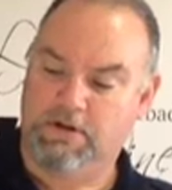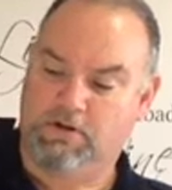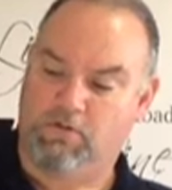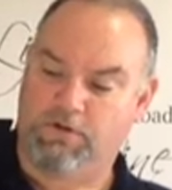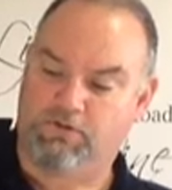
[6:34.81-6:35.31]

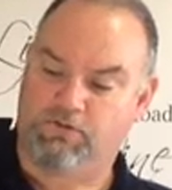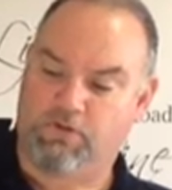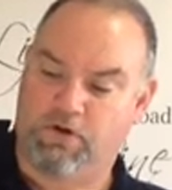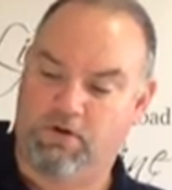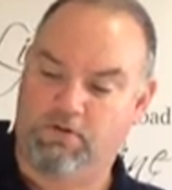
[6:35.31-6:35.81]

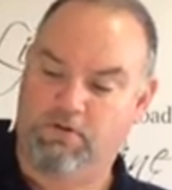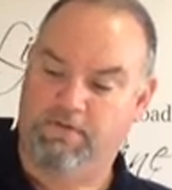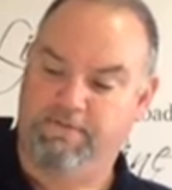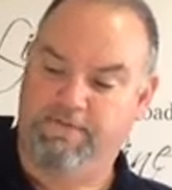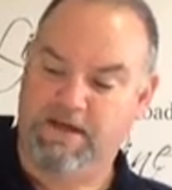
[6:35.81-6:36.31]
Quattro
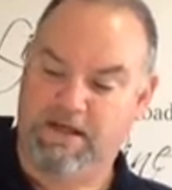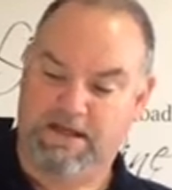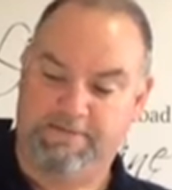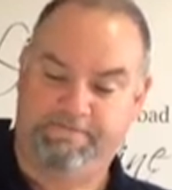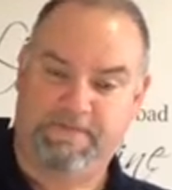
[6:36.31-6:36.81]
Vini
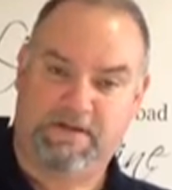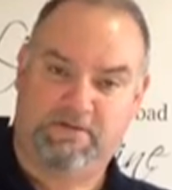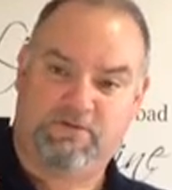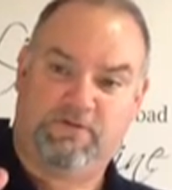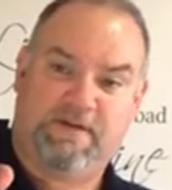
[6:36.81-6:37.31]

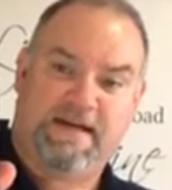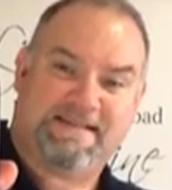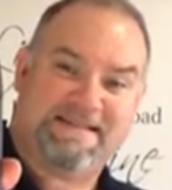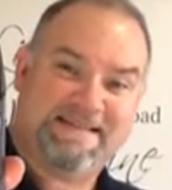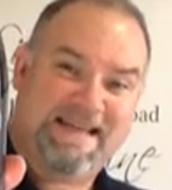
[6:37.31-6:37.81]

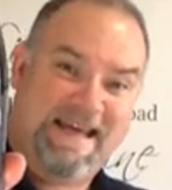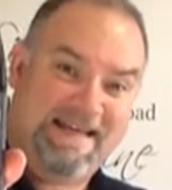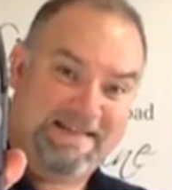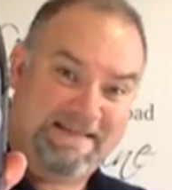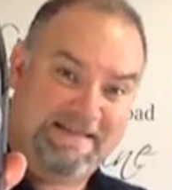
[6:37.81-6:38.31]

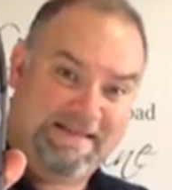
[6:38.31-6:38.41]
2010.